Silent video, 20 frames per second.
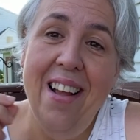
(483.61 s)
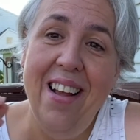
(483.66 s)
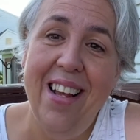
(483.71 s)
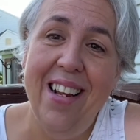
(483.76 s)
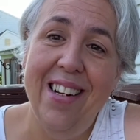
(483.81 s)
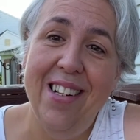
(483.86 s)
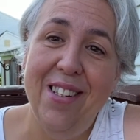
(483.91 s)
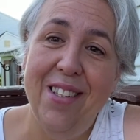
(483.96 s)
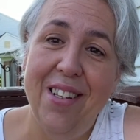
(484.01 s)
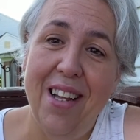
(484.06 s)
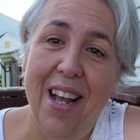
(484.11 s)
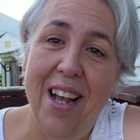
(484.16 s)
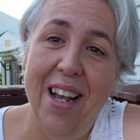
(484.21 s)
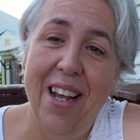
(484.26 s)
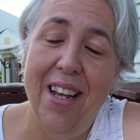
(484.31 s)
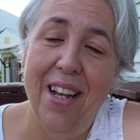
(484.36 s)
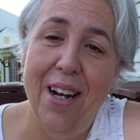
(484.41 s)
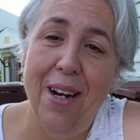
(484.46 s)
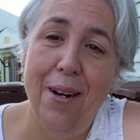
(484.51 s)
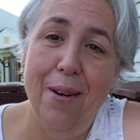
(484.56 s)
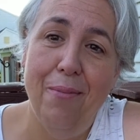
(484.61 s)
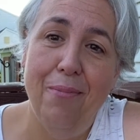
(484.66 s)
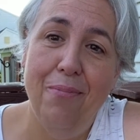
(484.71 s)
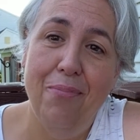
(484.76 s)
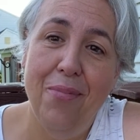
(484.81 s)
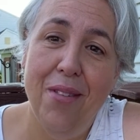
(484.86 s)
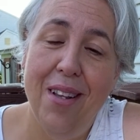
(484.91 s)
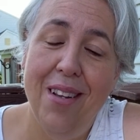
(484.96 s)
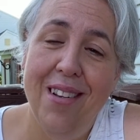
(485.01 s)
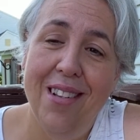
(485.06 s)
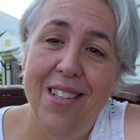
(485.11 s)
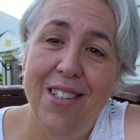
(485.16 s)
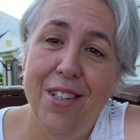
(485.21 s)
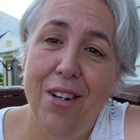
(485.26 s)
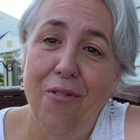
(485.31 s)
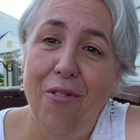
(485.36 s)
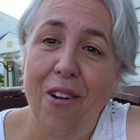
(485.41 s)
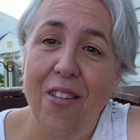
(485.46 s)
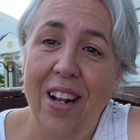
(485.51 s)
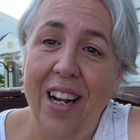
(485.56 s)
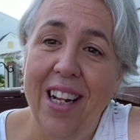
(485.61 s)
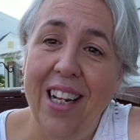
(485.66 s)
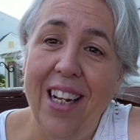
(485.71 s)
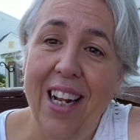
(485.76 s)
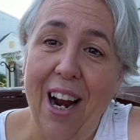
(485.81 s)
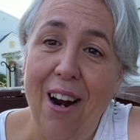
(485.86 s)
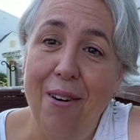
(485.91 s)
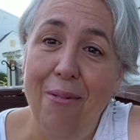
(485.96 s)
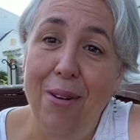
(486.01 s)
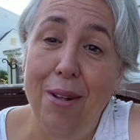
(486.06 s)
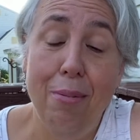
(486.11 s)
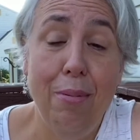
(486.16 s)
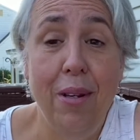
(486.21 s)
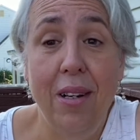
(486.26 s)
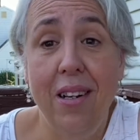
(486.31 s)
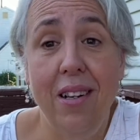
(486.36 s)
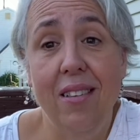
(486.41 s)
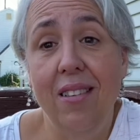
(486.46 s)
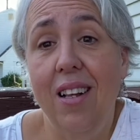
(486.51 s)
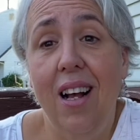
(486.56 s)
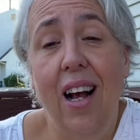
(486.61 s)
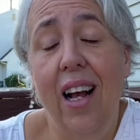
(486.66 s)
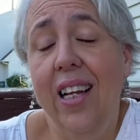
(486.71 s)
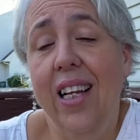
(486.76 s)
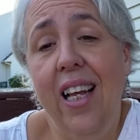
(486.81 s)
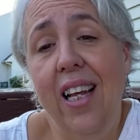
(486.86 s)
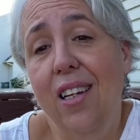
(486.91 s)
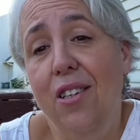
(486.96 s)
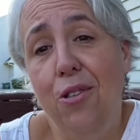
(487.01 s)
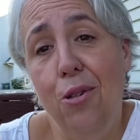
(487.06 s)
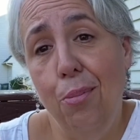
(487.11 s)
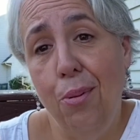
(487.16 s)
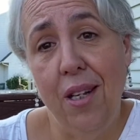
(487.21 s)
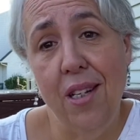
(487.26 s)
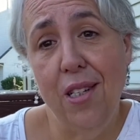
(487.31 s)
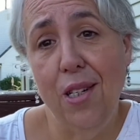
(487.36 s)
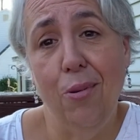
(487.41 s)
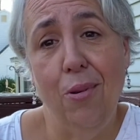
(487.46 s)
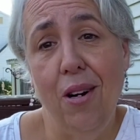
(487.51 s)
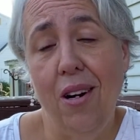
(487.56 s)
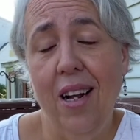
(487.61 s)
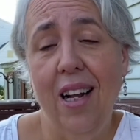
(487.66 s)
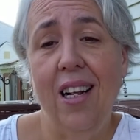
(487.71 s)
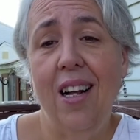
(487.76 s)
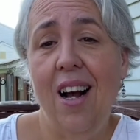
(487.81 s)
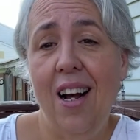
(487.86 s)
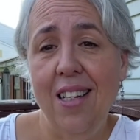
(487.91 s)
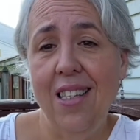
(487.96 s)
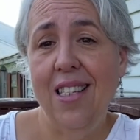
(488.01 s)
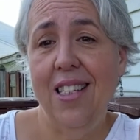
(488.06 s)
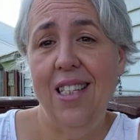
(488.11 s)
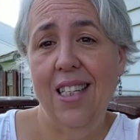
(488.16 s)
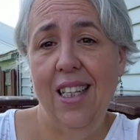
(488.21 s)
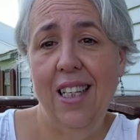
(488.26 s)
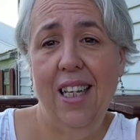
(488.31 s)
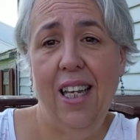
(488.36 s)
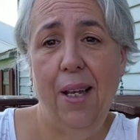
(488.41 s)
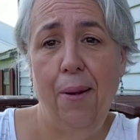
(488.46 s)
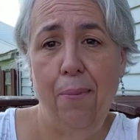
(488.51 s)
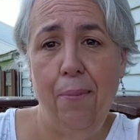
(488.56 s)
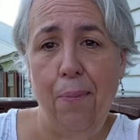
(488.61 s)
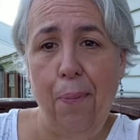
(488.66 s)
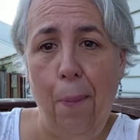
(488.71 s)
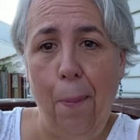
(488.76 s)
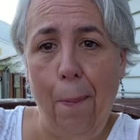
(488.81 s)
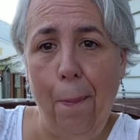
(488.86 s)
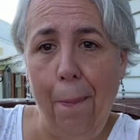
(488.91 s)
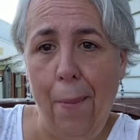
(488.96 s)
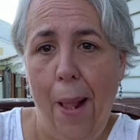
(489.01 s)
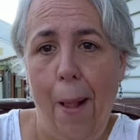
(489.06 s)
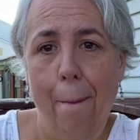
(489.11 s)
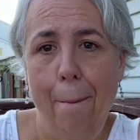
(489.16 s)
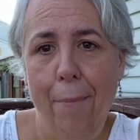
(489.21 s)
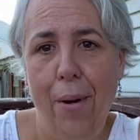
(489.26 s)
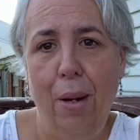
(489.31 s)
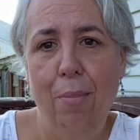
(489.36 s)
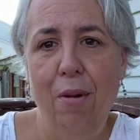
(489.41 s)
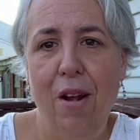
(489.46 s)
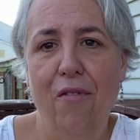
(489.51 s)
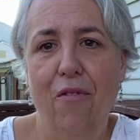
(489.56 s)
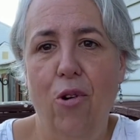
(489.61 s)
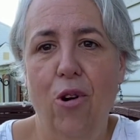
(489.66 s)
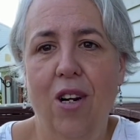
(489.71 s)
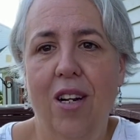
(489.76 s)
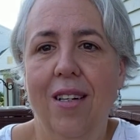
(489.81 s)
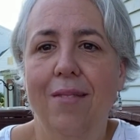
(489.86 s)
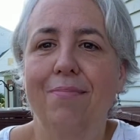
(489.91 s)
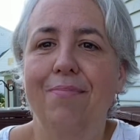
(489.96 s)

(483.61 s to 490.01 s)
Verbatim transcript: It is a um, silverware that I can carry with me because I can't do plasticware. I constantly break my fork.